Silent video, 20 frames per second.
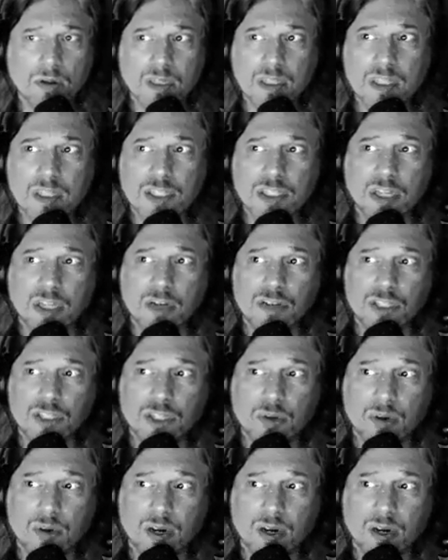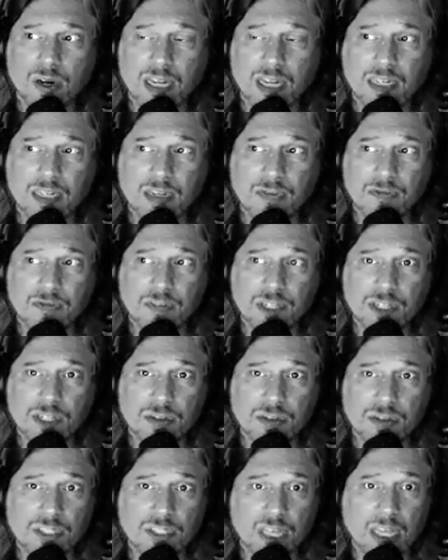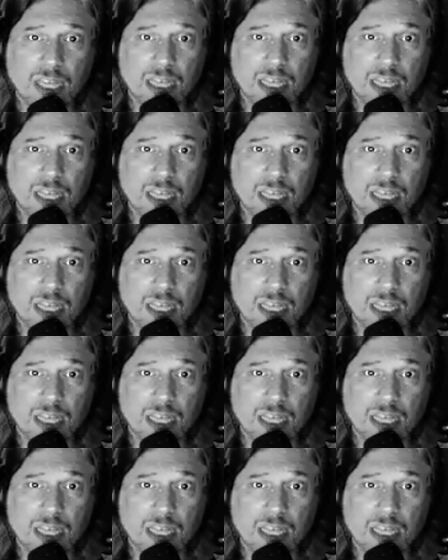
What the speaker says: And this goes to our elected officials